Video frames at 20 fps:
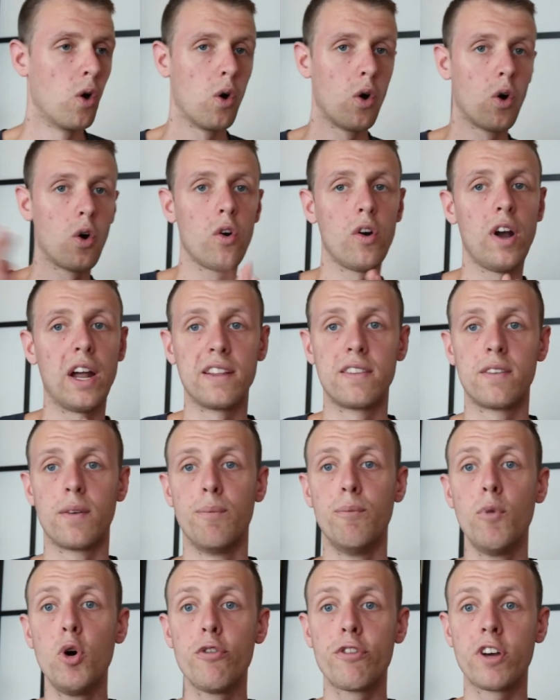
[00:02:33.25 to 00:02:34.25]
Alright,
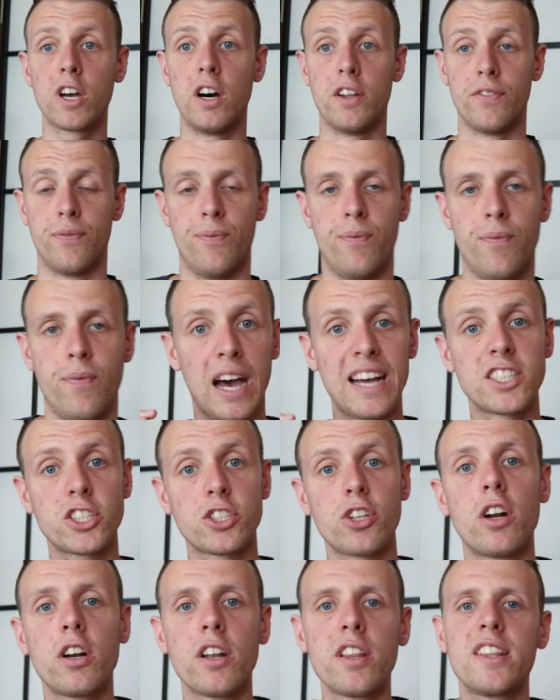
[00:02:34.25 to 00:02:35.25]
moving on. I
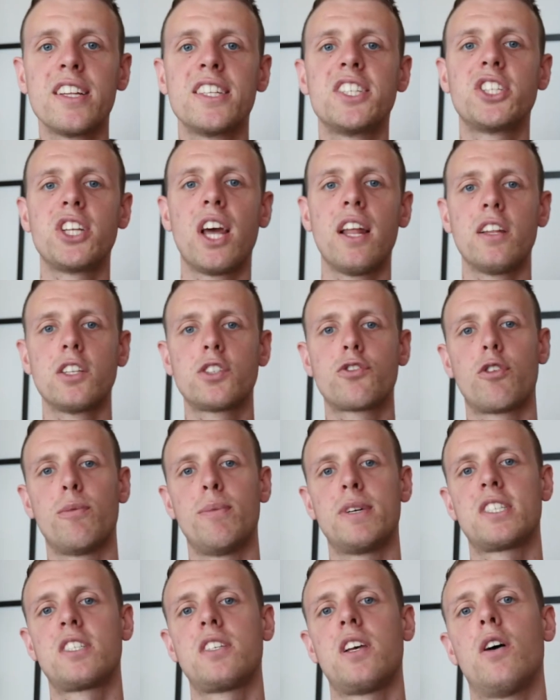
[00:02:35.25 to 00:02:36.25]
started this challenge for
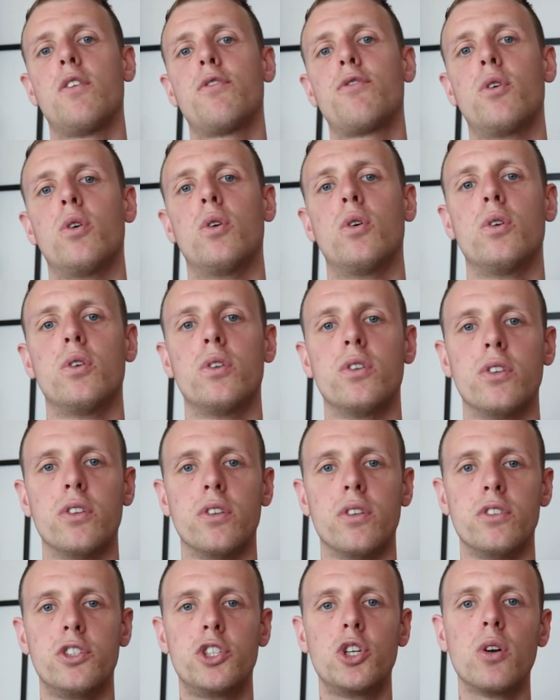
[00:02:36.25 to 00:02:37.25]
myself
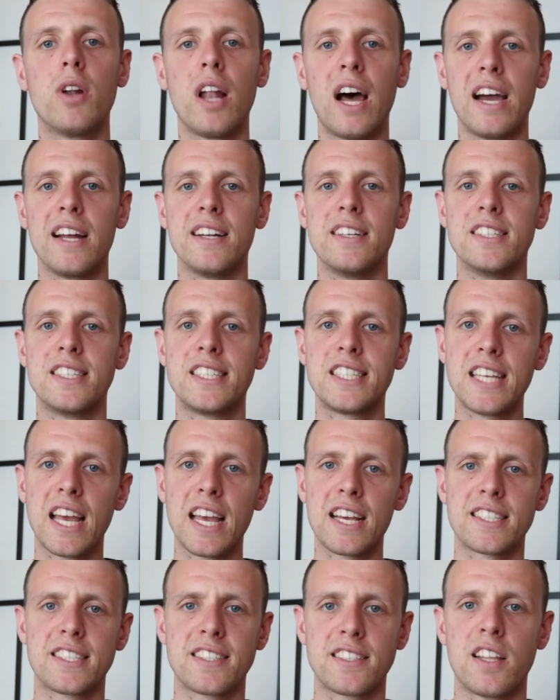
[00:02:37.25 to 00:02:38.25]
on July the
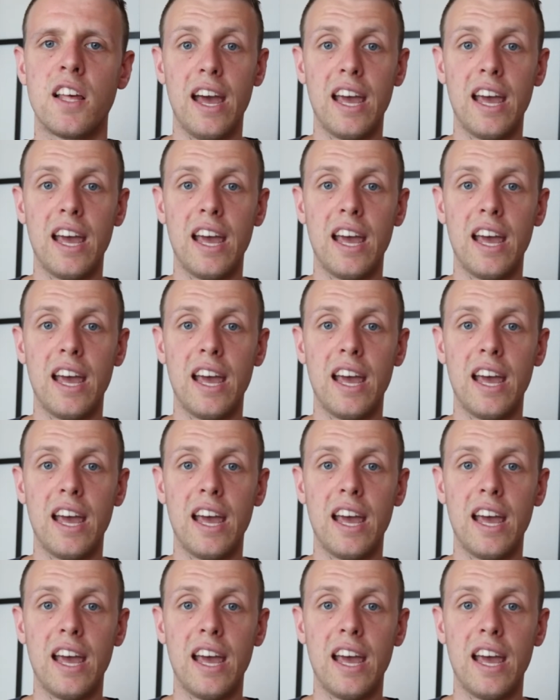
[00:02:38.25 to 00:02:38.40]
6th,